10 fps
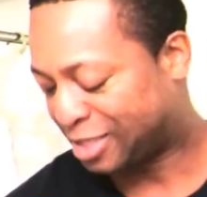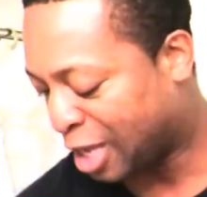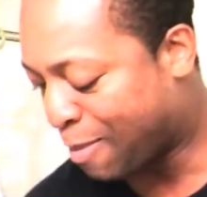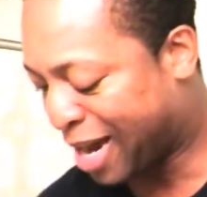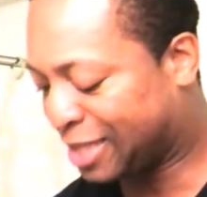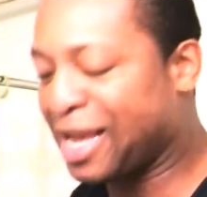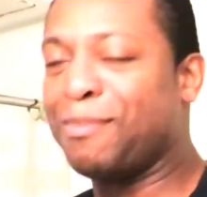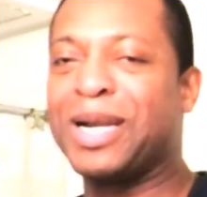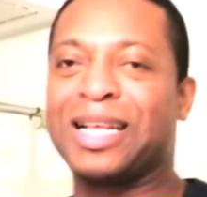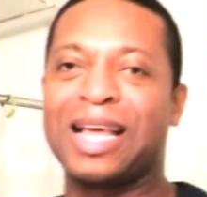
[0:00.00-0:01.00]
Somebody tell
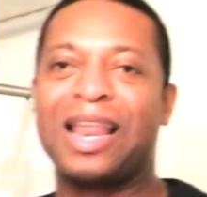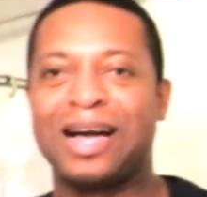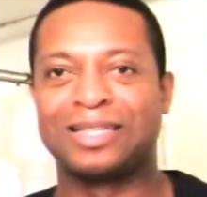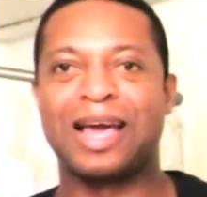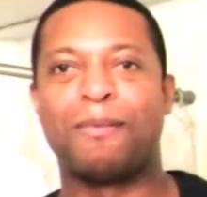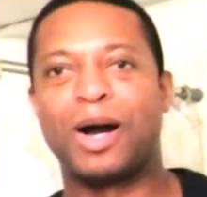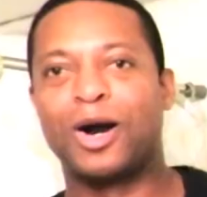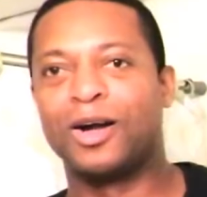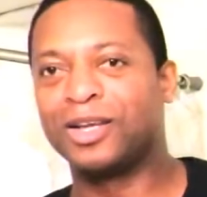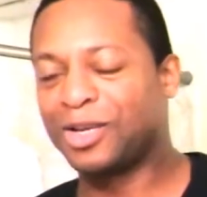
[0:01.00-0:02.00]
me that a long time
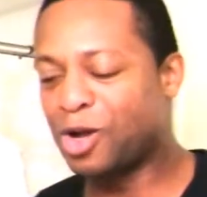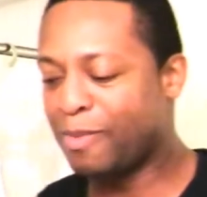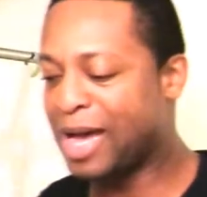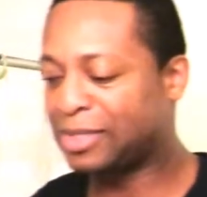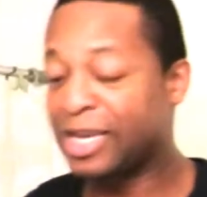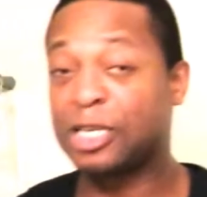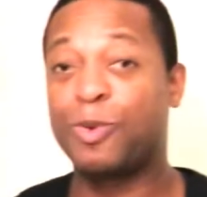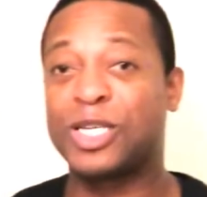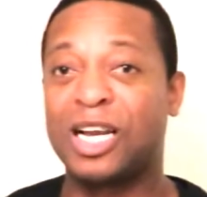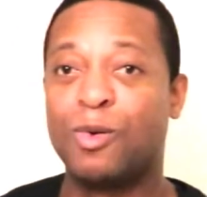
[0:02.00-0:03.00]
ago. You know what I say?
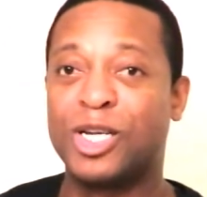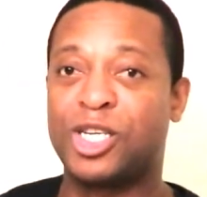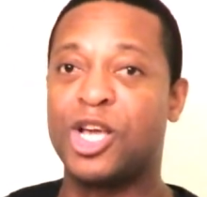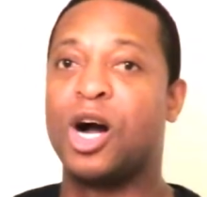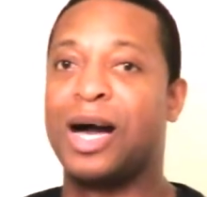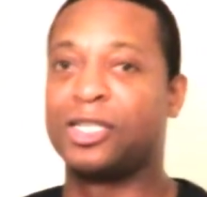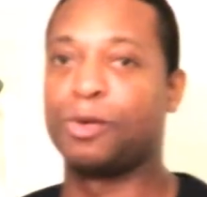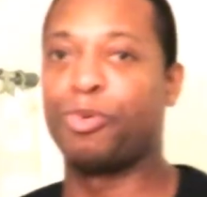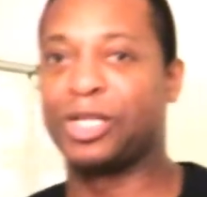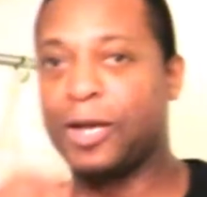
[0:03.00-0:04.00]
Especially when she's young and
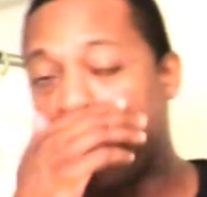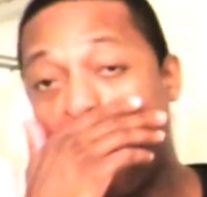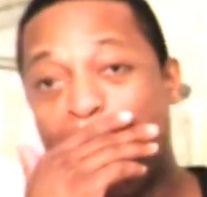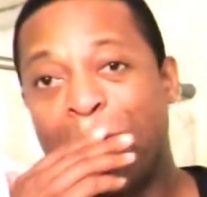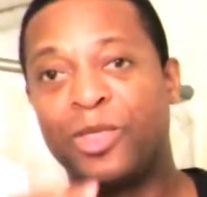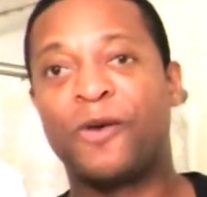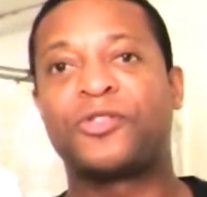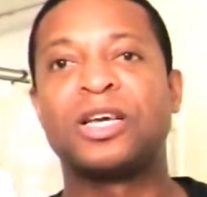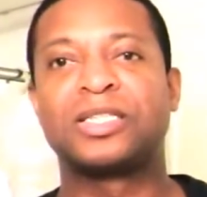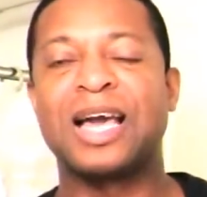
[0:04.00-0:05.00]
she's pretty.
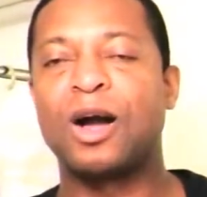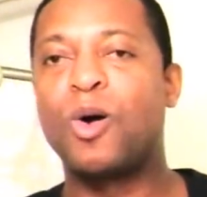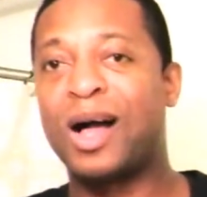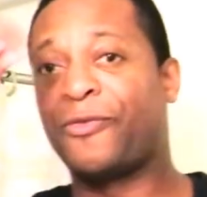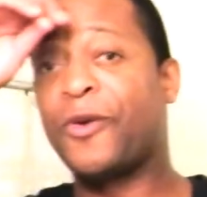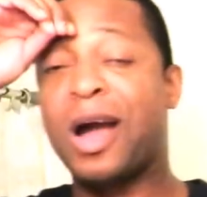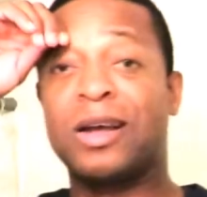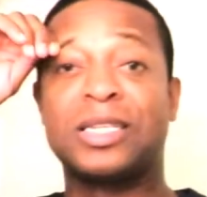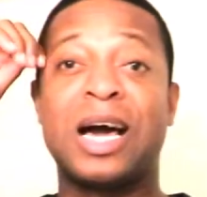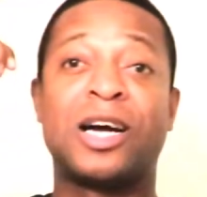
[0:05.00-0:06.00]
Enough things can go on for her
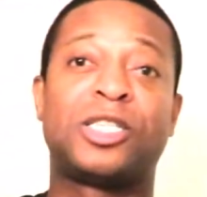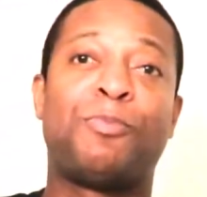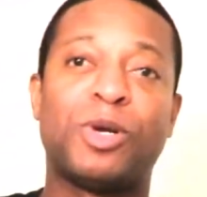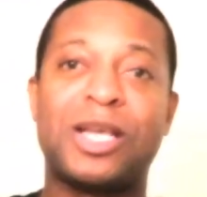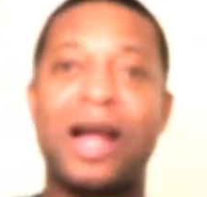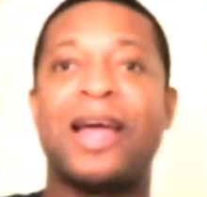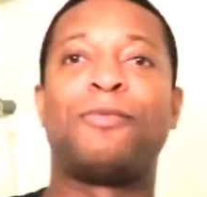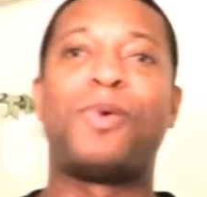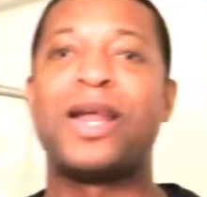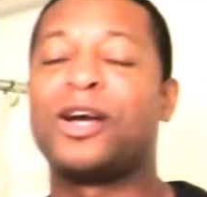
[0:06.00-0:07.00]
as long as she put her
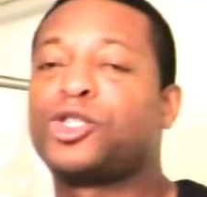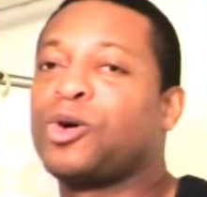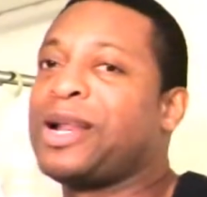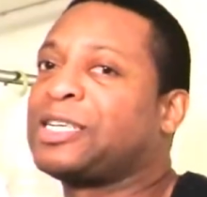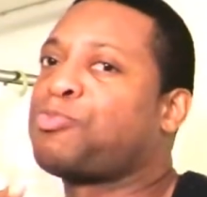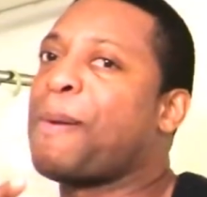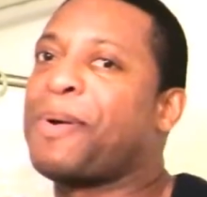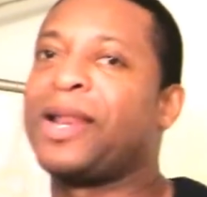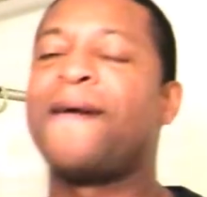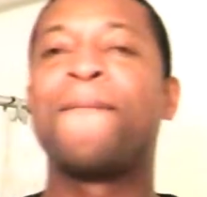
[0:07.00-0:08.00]
head on her shoulders
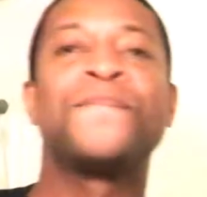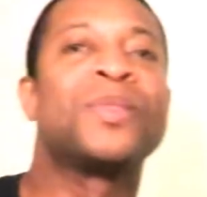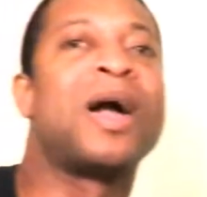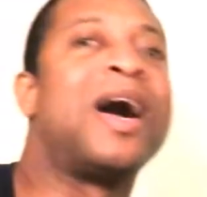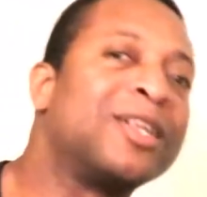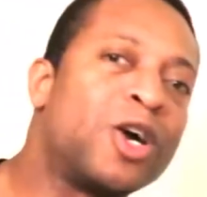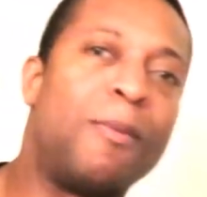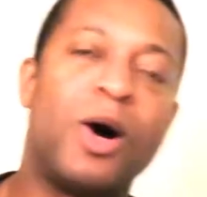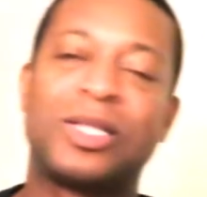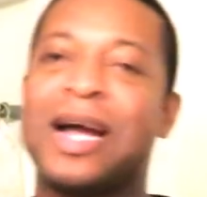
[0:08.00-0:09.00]
properly and go
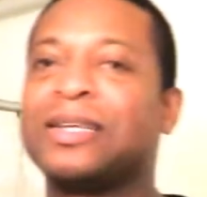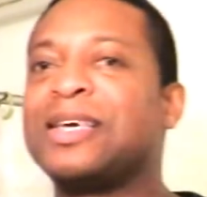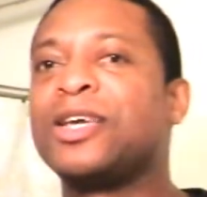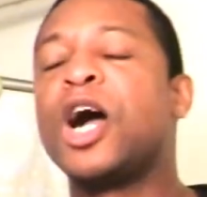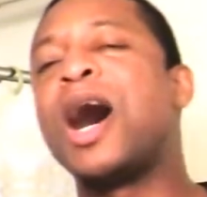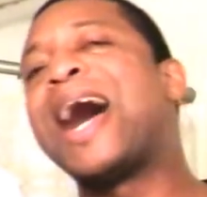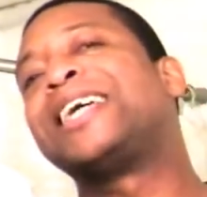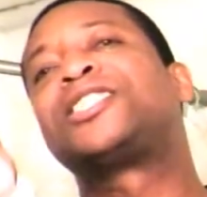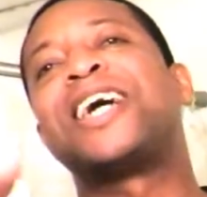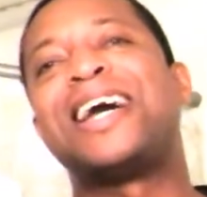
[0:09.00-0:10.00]
about her thing. Yo,
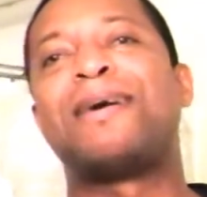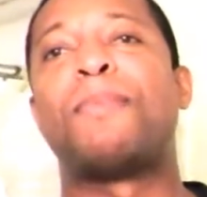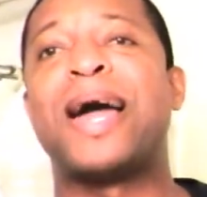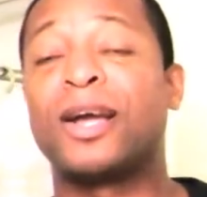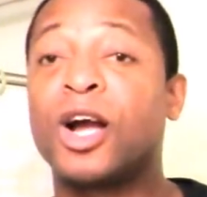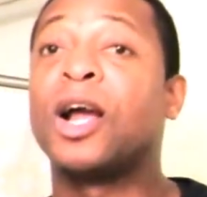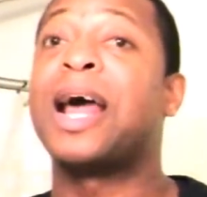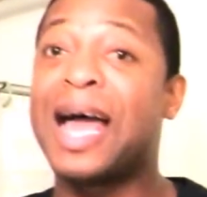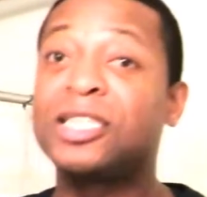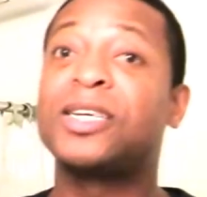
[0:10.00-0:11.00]
Ishawna, my girl,
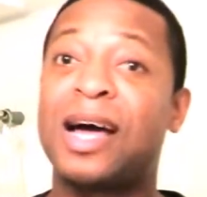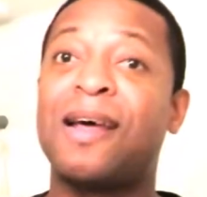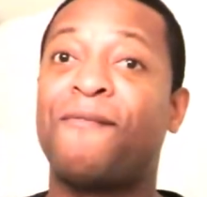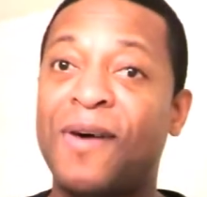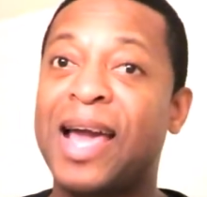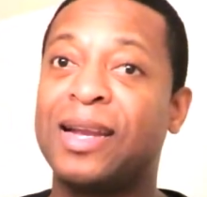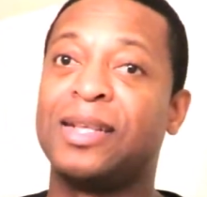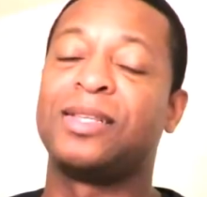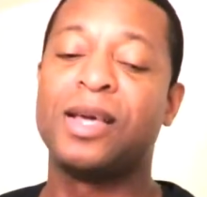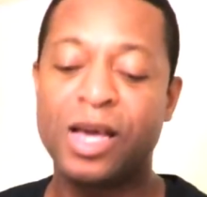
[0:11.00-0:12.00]
Ishawna find
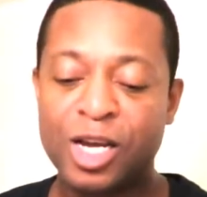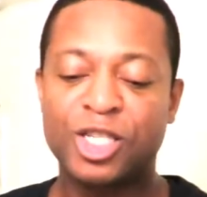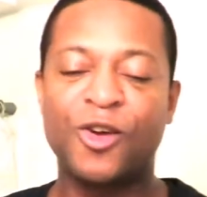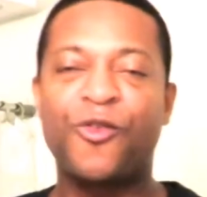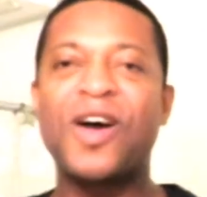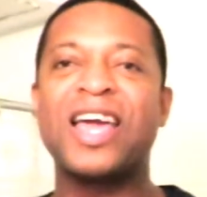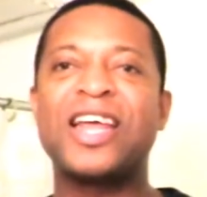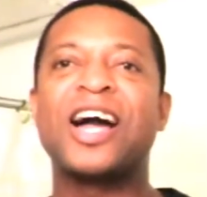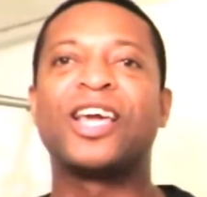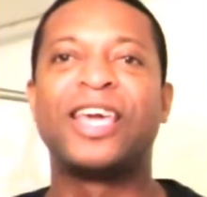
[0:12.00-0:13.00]
it. She
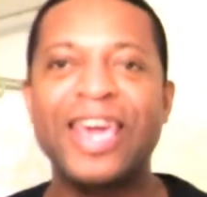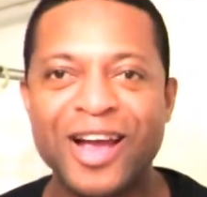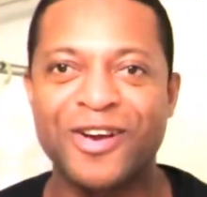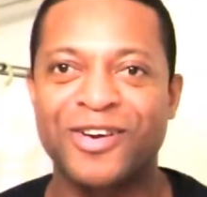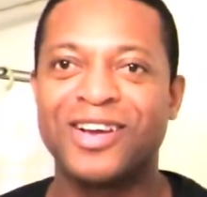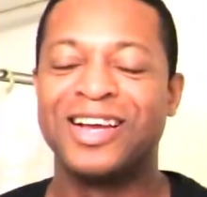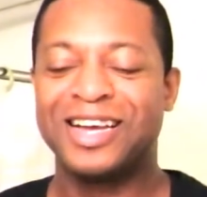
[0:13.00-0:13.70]
find a gear.